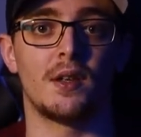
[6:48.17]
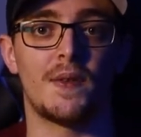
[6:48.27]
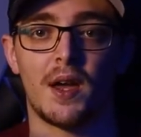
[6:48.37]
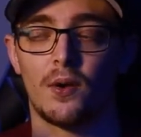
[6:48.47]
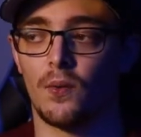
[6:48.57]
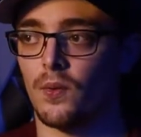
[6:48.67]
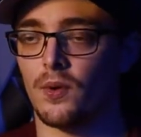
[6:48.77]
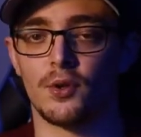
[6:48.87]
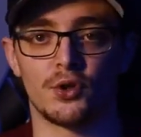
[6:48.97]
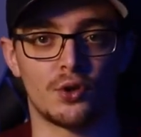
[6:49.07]
that
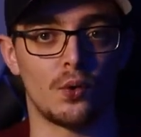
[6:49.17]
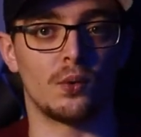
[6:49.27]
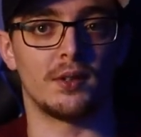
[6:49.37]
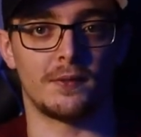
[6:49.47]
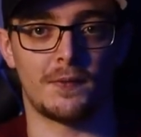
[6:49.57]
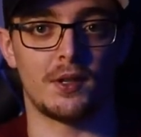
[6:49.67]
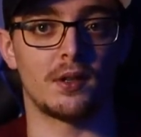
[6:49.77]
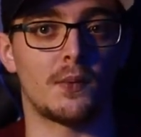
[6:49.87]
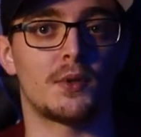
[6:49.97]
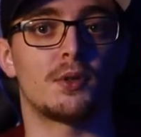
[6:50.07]
orange golden
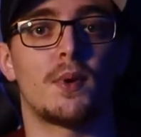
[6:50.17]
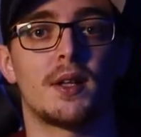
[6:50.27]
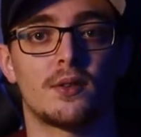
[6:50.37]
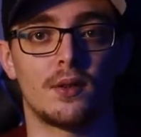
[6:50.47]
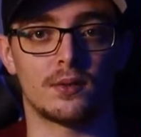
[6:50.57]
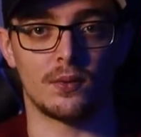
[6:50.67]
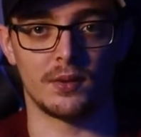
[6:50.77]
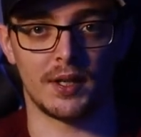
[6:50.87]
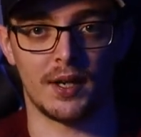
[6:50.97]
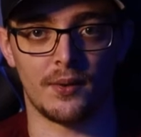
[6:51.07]
feeling, which is why it's called
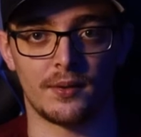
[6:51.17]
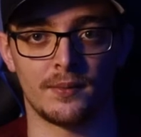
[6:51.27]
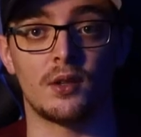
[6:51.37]
golden hour.